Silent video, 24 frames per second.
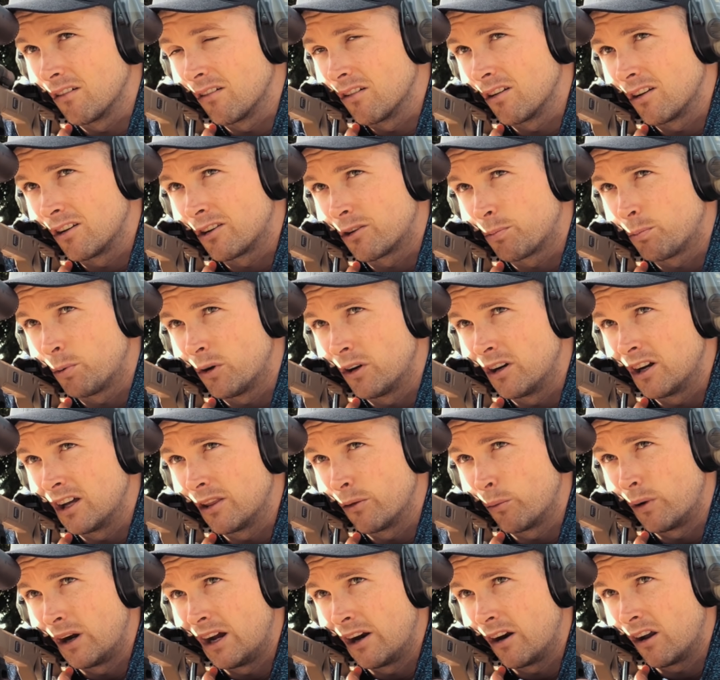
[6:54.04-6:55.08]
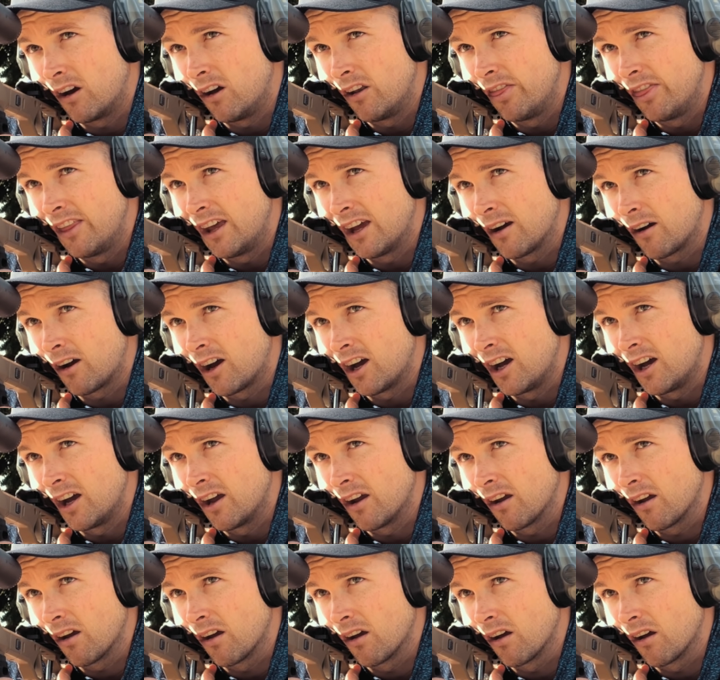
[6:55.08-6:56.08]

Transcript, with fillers: Let's put another round on that guy.